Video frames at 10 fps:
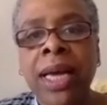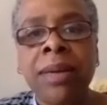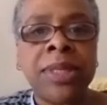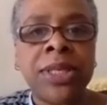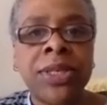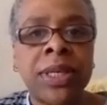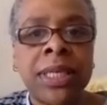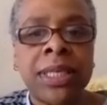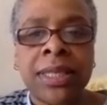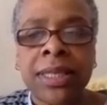am
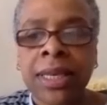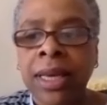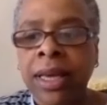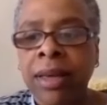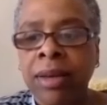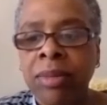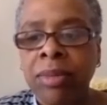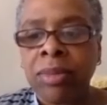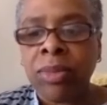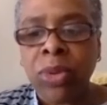certainly seeing
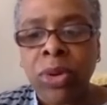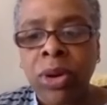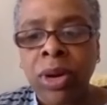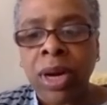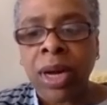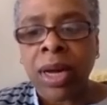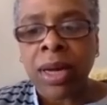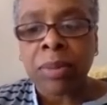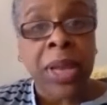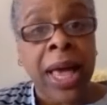more
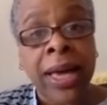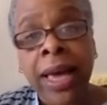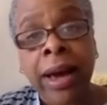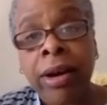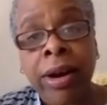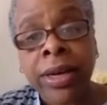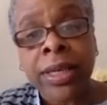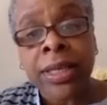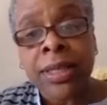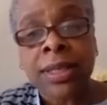uh, black
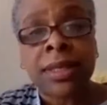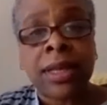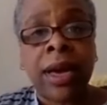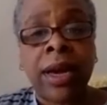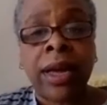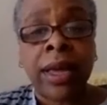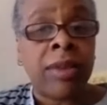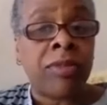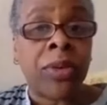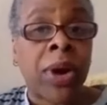artists uh, in a
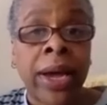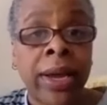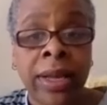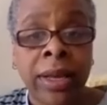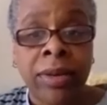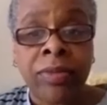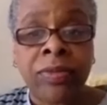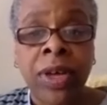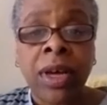variety of